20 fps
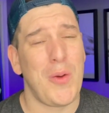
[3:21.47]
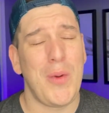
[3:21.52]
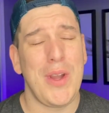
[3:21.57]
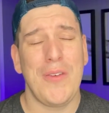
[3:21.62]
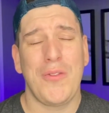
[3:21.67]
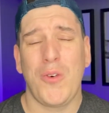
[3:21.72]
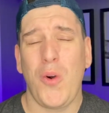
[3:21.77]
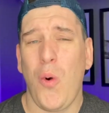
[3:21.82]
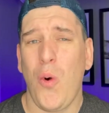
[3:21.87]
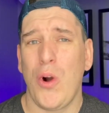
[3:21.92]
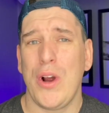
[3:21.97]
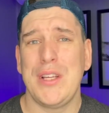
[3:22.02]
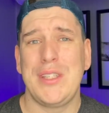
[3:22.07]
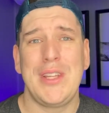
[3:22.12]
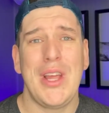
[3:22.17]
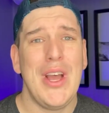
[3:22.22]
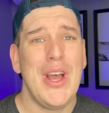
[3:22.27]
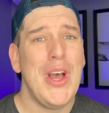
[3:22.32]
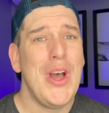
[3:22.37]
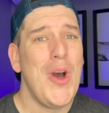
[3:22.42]

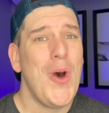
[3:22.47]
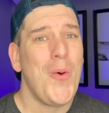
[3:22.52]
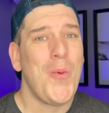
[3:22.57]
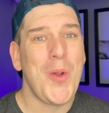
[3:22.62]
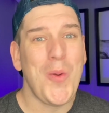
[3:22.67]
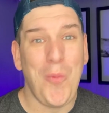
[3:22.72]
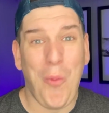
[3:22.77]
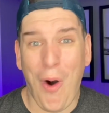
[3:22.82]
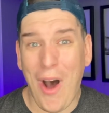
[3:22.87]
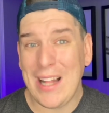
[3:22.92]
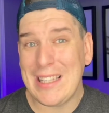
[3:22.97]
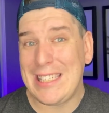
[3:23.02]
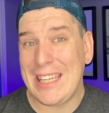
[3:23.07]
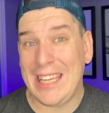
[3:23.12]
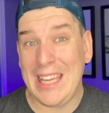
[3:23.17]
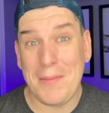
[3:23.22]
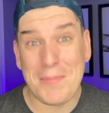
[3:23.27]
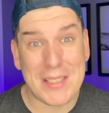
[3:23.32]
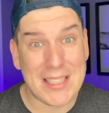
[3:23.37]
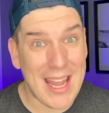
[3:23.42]
We want to
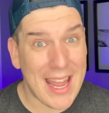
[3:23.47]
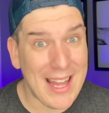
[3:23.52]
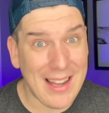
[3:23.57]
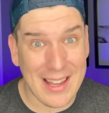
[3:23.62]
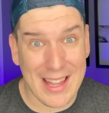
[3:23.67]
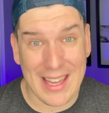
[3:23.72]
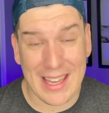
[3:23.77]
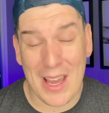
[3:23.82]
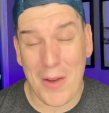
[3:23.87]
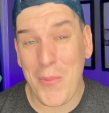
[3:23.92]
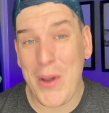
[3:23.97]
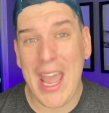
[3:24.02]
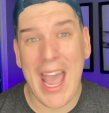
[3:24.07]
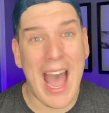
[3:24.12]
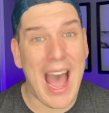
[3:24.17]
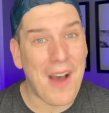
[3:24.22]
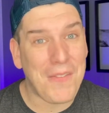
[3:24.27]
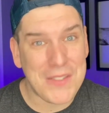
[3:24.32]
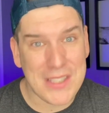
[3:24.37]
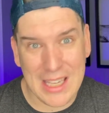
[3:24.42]
keep sailing, and we
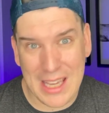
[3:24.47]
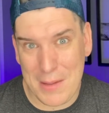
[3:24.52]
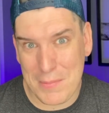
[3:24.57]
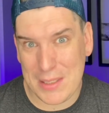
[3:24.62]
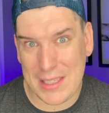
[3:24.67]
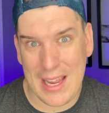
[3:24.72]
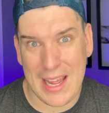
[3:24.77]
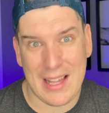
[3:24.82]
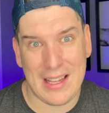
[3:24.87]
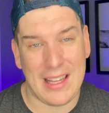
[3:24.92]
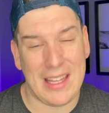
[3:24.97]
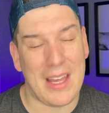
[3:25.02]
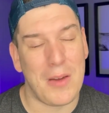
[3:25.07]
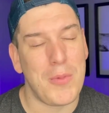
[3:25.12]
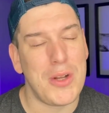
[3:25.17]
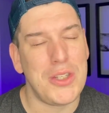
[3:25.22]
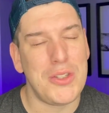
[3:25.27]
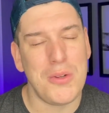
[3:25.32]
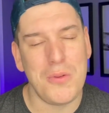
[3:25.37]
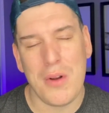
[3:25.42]
have to keep sailing, and
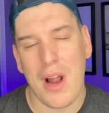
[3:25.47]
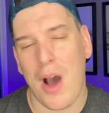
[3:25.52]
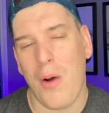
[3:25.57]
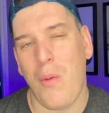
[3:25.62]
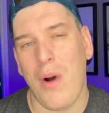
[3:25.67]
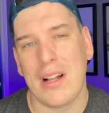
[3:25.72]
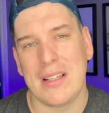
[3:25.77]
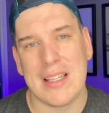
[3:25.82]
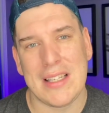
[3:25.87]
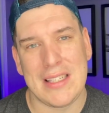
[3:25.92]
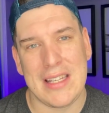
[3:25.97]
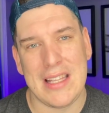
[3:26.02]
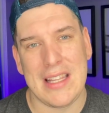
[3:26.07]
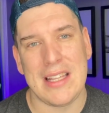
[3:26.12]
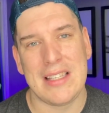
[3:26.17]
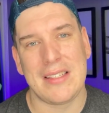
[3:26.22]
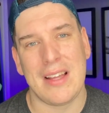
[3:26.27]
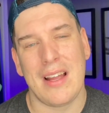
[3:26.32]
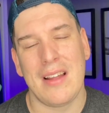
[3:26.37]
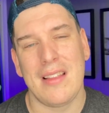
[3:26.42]
we do not want to see
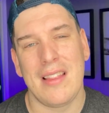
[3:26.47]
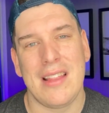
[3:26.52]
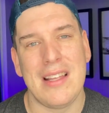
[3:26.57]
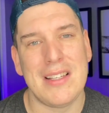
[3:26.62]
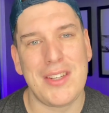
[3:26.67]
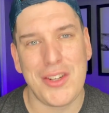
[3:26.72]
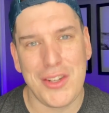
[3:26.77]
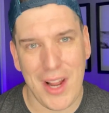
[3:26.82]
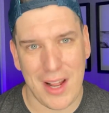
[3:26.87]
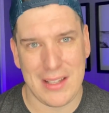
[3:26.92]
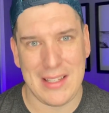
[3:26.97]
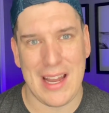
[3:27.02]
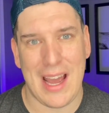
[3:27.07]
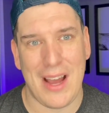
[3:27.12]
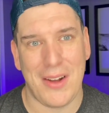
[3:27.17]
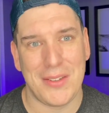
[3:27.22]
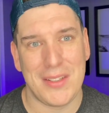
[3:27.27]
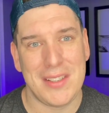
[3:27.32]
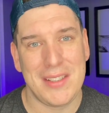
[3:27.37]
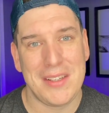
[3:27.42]
these
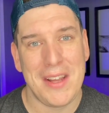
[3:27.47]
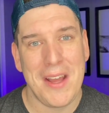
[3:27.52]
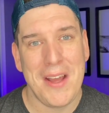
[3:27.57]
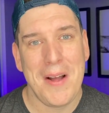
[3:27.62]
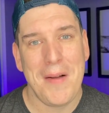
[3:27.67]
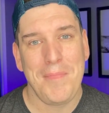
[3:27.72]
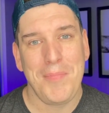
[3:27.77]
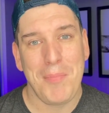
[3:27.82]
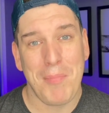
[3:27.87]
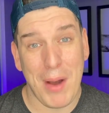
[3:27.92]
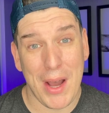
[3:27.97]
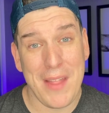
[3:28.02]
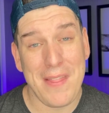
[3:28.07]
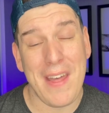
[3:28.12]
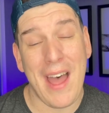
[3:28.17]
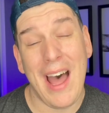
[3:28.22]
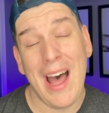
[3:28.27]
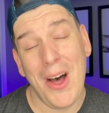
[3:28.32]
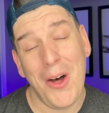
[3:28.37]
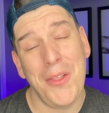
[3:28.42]
shutdowns, but
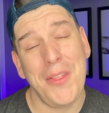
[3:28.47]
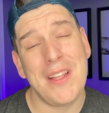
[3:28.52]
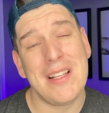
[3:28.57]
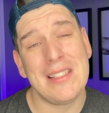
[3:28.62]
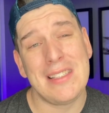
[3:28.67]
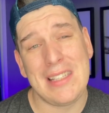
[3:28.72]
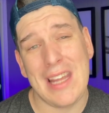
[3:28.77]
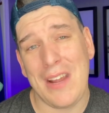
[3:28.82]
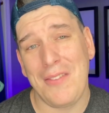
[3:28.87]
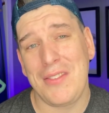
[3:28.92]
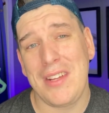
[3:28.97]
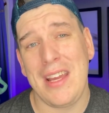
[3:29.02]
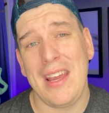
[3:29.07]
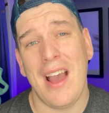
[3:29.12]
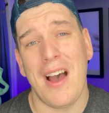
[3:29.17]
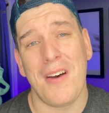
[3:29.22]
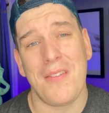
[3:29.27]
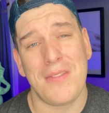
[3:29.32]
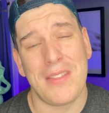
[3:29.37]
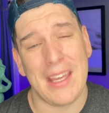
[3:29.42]
the health and safety
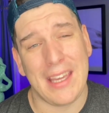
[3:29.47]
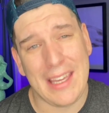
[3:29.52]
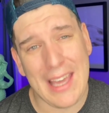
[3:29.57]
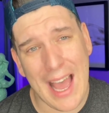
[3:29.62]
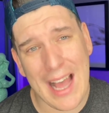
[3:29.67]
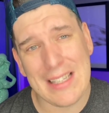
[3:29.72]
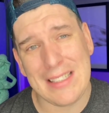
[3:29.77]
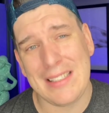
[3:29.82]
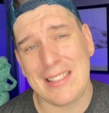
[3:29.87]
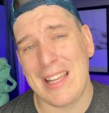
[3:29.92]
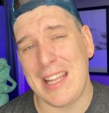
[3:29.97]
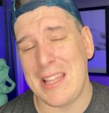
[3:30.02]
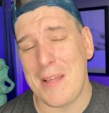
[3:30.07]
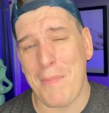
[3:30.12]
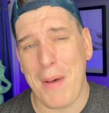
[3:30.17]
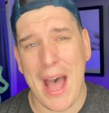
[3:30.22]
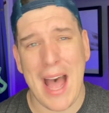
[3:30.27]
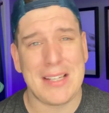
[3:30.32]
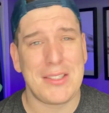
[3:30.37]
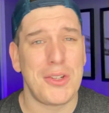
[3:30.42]
of the guests and the
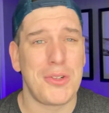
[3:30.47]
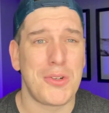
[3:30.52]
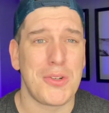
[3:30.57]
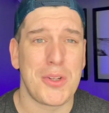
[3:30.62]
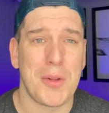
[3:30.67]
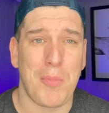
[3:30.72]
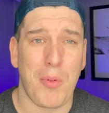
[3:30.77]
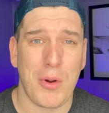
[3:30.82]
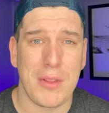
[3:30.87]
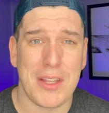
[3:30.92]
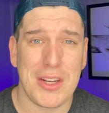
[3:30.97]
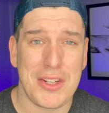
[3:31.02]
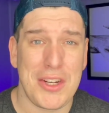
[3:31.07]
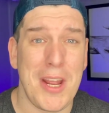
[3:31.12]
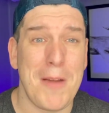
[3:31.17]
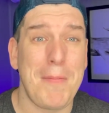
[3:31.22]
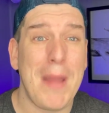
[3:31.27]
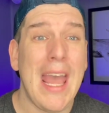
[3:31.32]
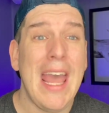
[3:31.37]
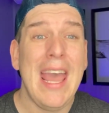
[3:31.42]
passengers aboard the
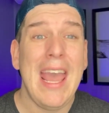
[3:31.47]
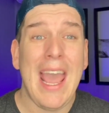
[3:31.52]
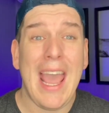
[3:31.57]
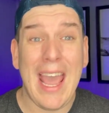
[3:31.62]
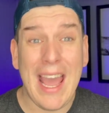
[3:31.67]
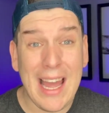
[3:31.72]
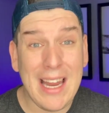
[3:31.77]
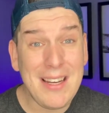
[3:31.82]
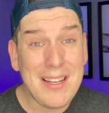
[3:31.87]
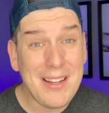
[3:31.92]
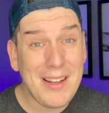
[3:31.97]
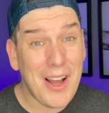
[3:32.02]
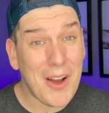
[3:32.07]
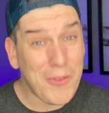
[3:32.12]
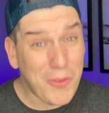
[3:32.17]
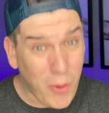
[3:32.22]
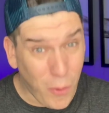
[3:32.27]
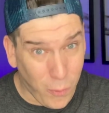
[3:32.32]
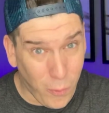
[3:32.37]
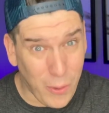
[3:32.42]
ship, and
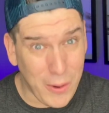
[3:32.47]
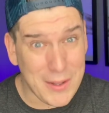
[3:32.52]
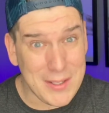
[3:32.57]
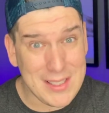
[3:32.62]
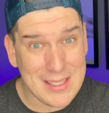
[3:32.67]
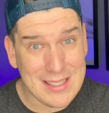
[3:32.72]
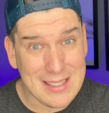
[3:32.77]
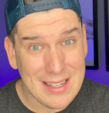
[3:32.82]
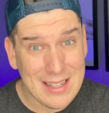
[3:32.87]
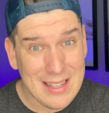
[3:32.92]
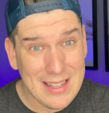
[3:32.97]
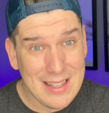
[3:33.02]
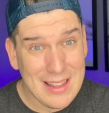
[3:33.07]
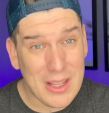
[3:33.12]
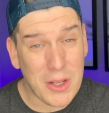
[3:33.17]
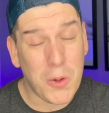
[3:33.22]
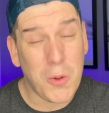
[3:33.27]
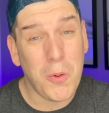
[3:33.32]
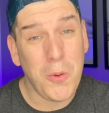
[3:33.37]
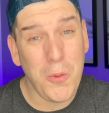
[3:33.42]
of course,
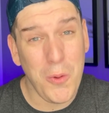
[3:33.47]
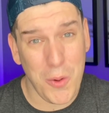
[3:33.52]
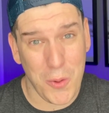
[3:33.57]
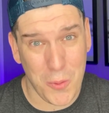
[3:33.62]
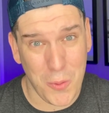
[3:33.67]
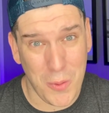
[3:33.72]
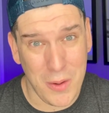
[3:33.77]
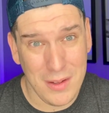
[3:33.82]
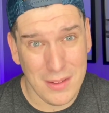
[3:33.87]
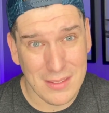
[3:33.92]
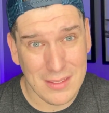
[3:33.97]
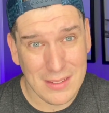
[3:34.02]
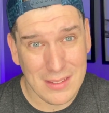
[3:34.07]
the crew